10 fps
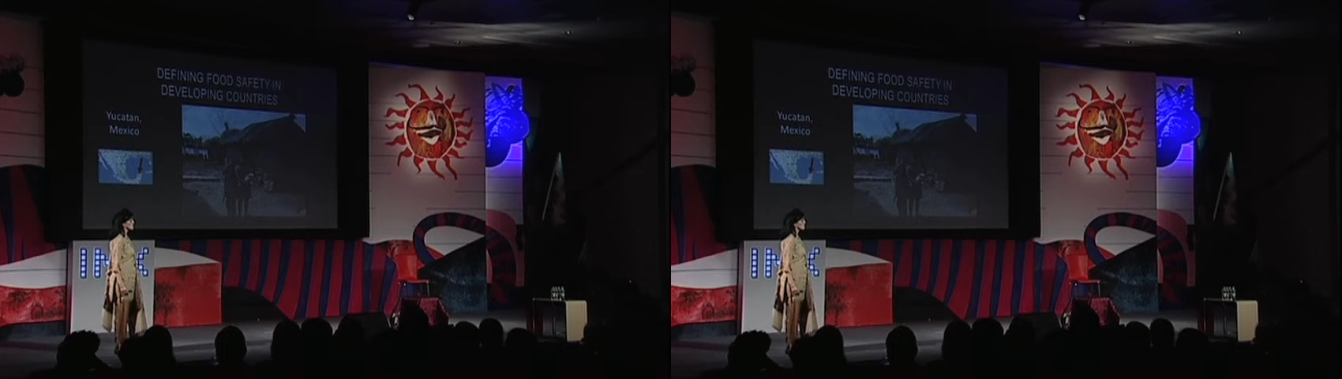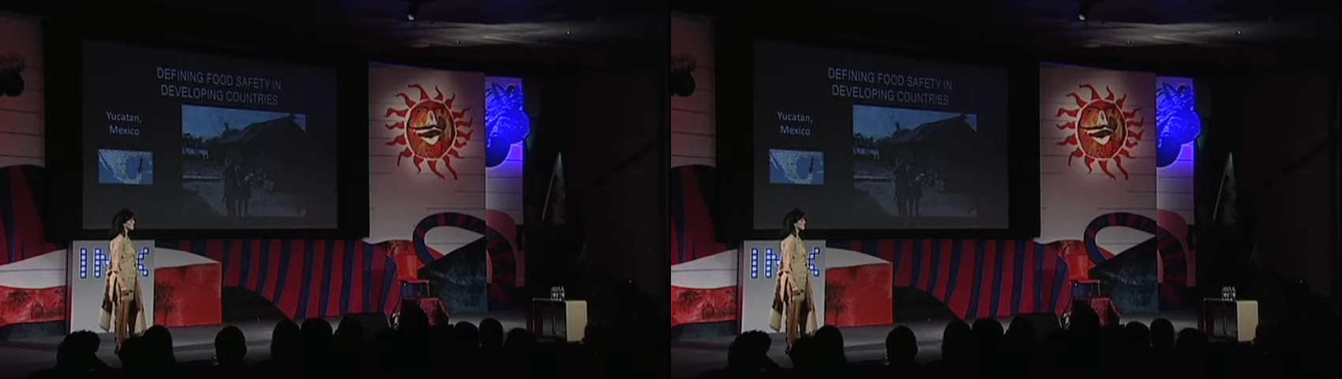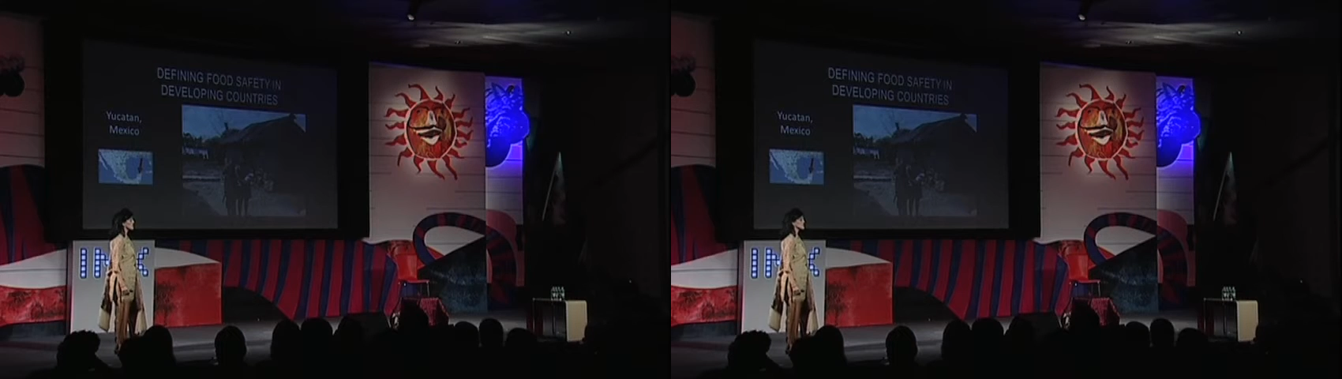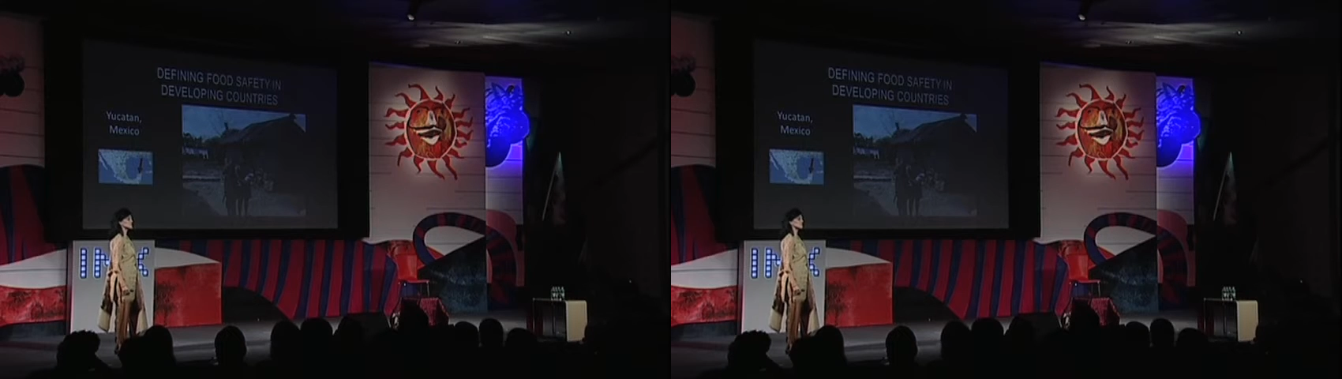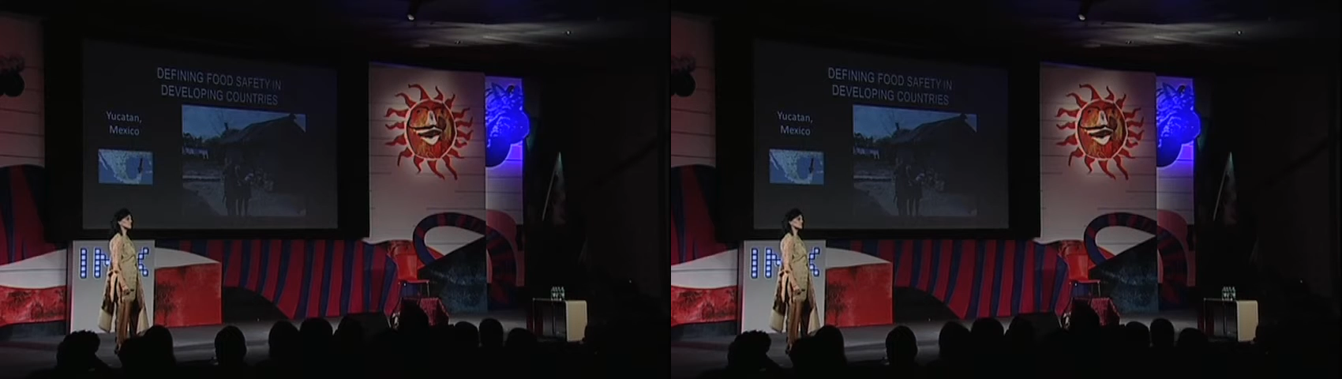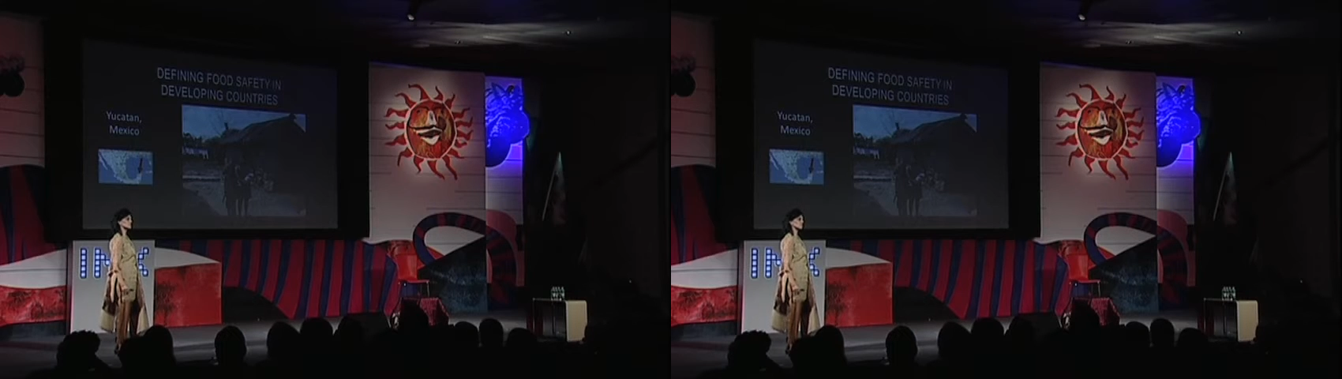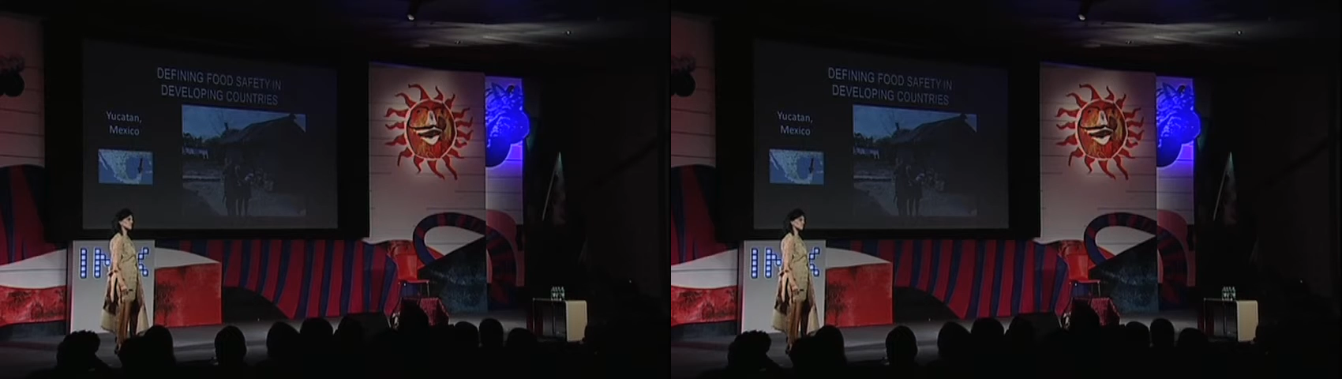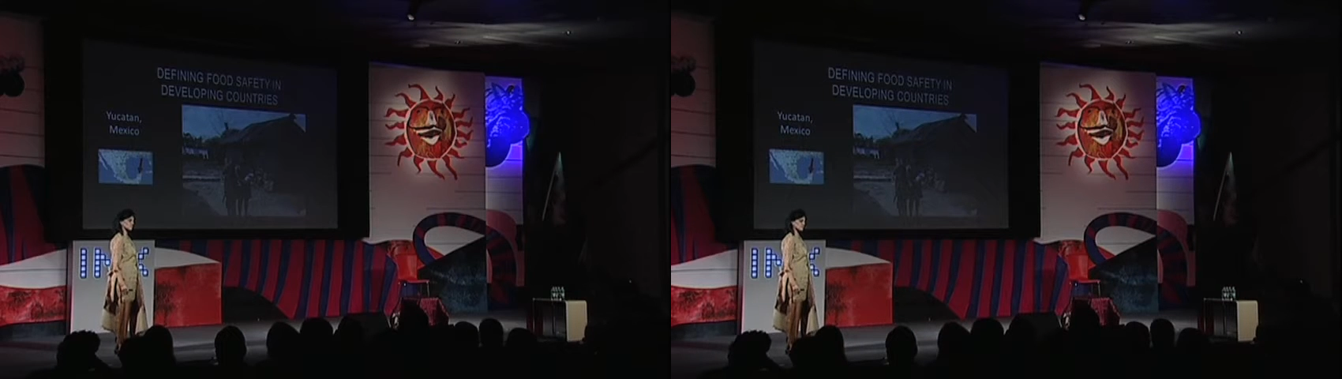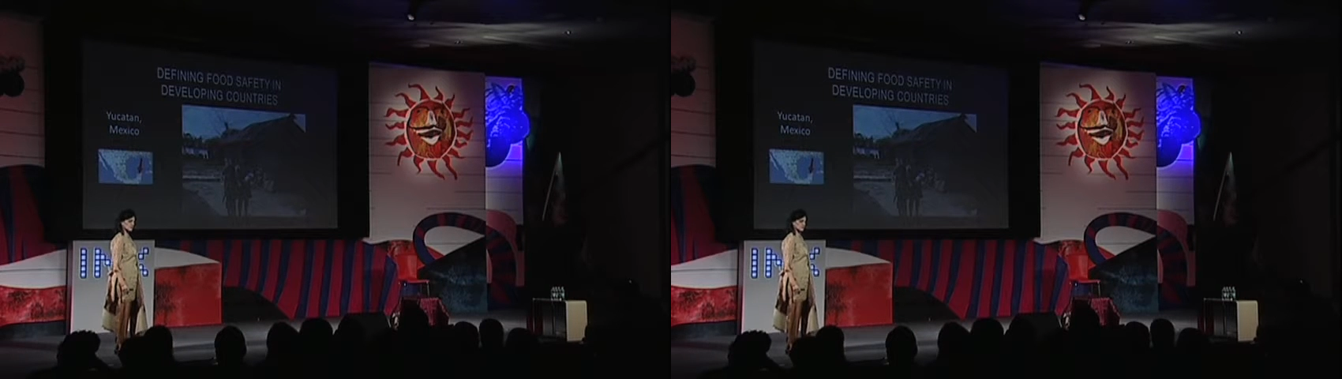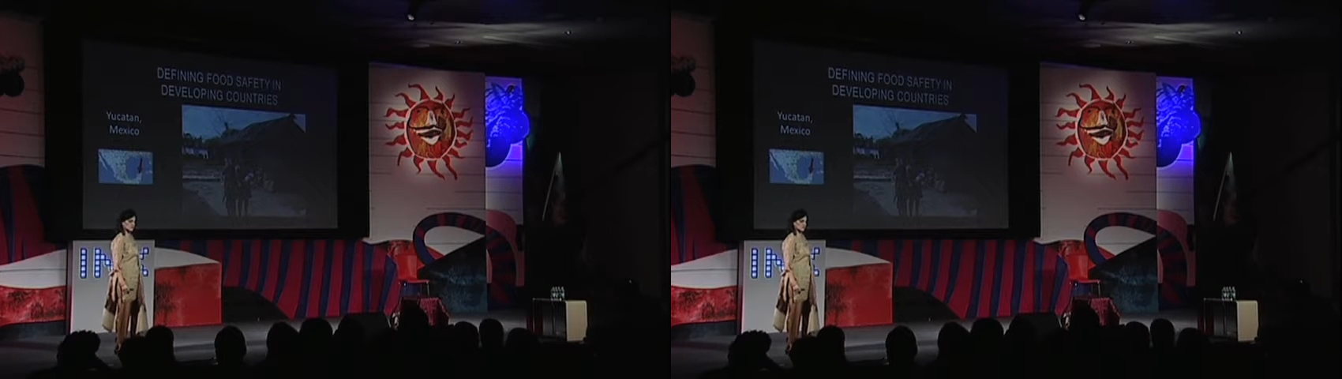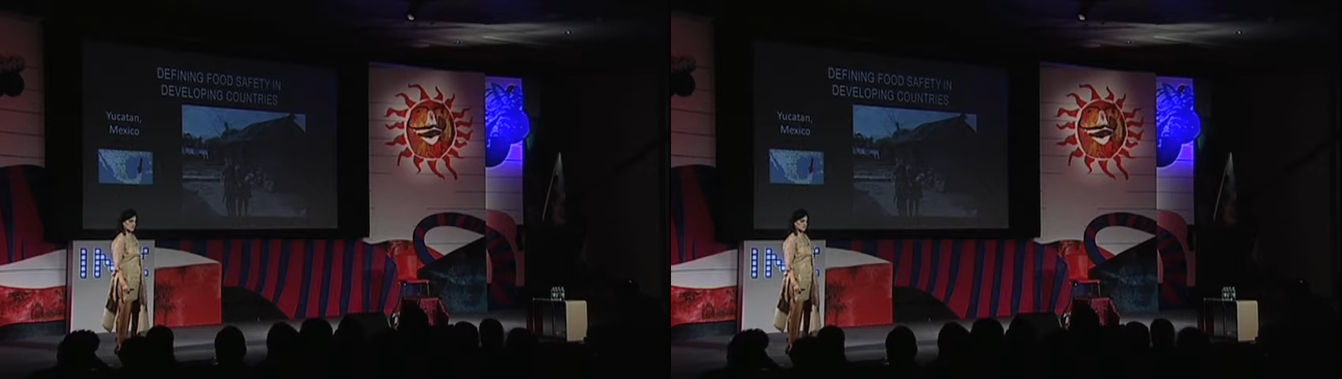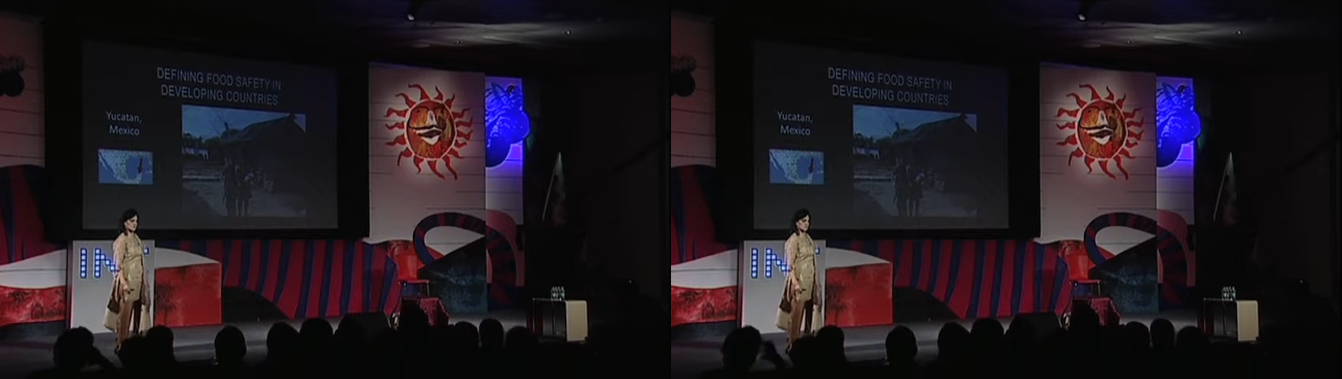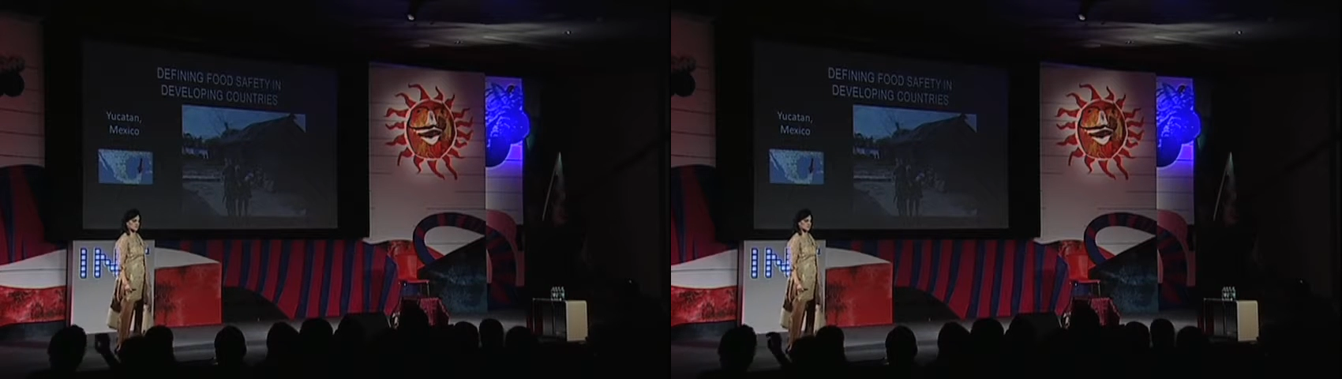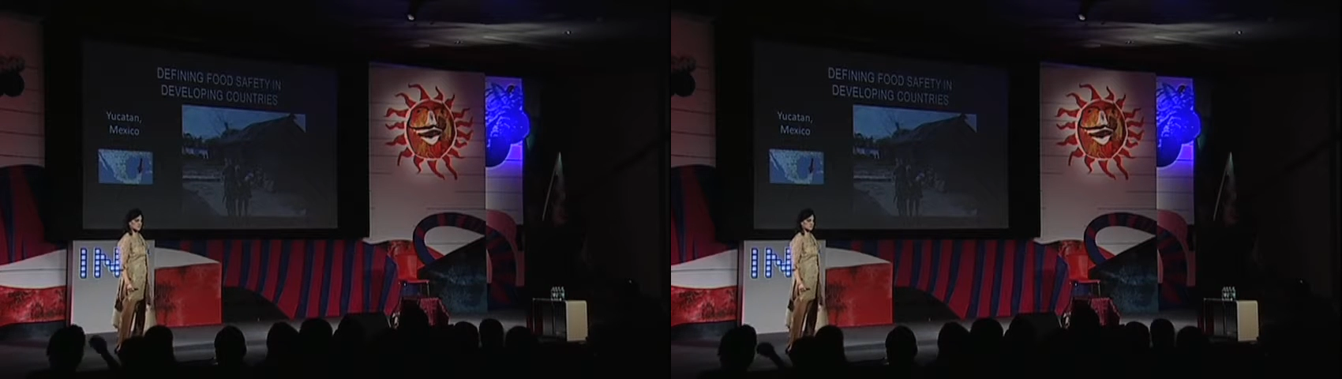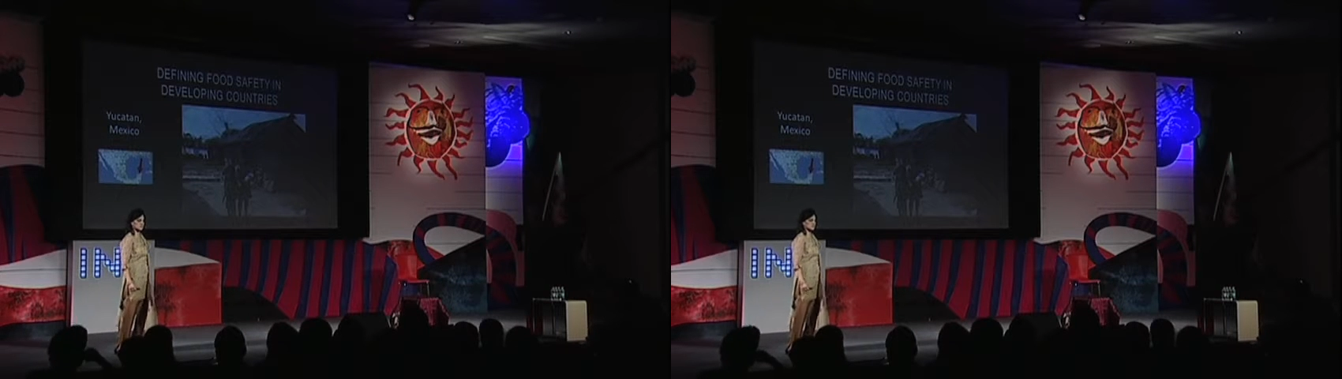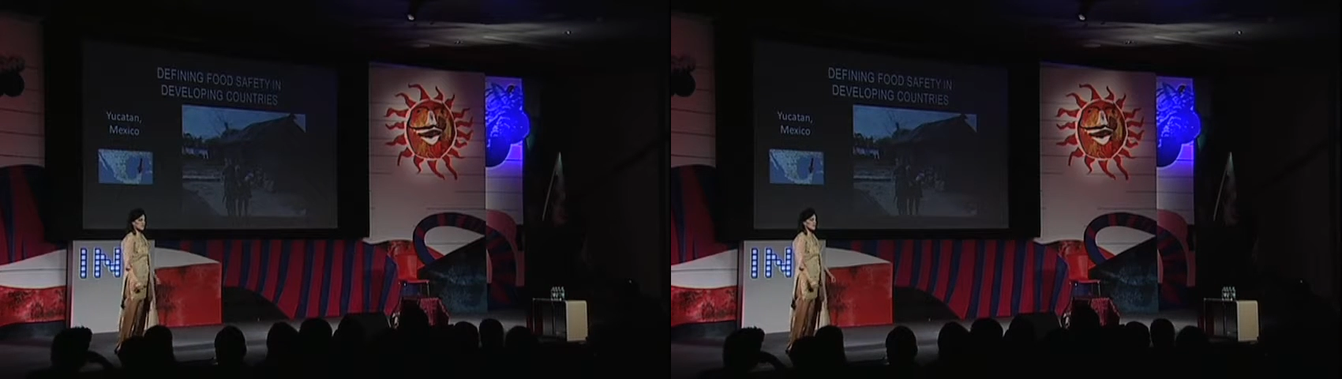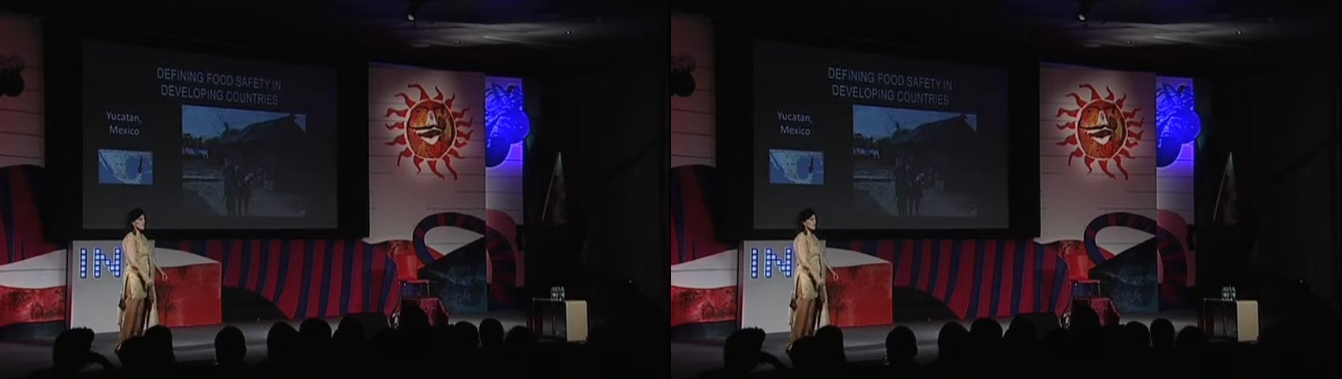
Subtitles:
No face is visible, so there are no lips to read.